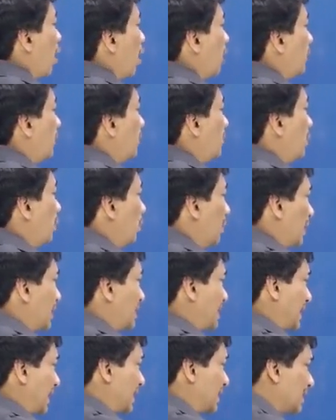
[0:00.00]
of the
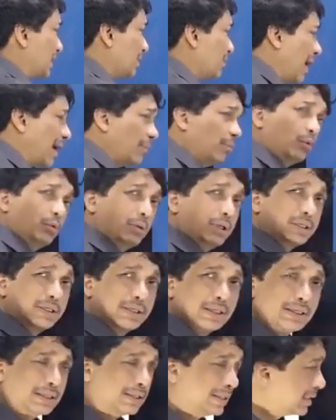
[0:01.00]
Mueller cells and the bipolar
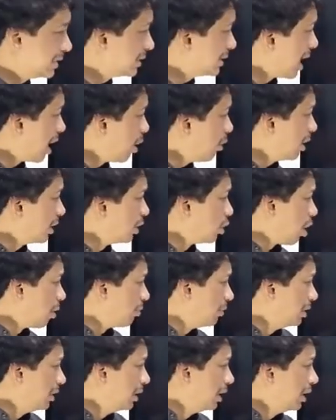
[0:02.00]
cells. This is how a
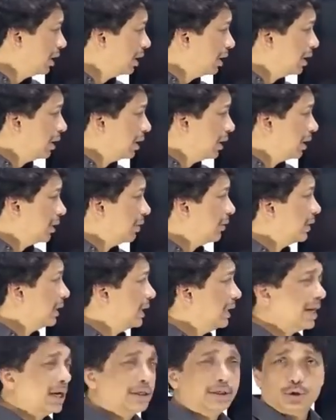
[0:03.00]
normal
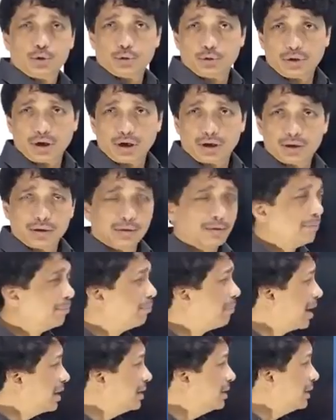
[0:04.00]
ERG should look.
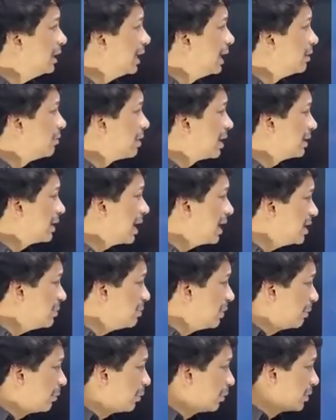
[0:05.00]
But in
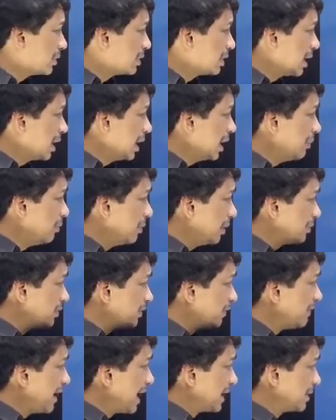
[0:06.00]
retinitis pigmentosa, it
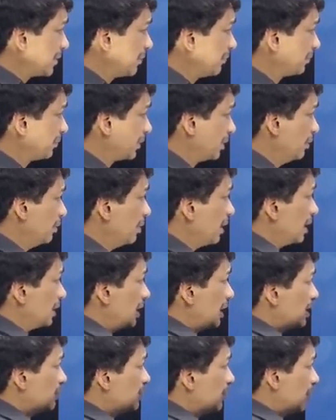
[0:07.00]
becomes flat.
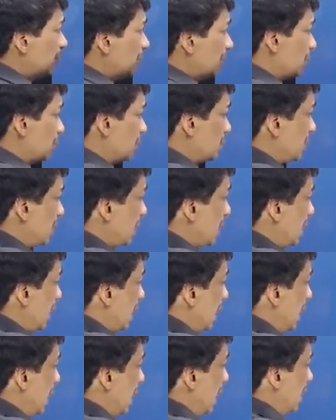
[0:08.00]
Retinitis pigmentosa,
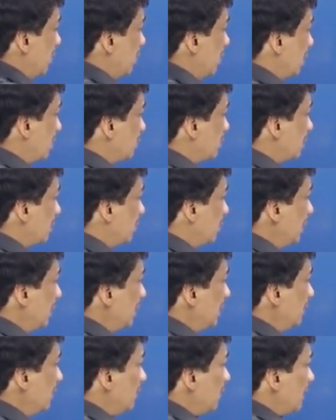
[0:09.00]
it becomes
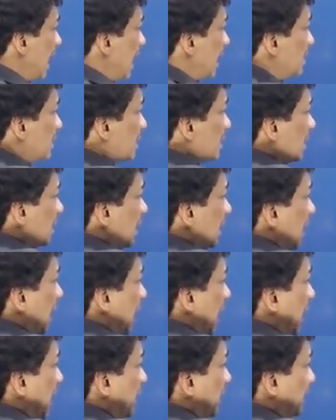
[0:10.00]
completely flat,
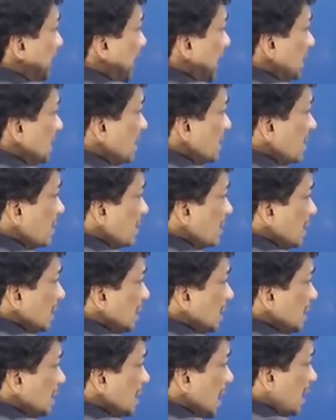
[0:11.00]
and that is the
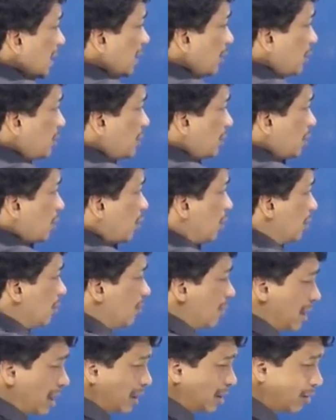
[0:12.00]
diagnostic
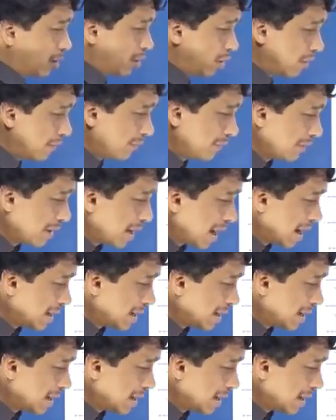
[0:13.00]
hallmark of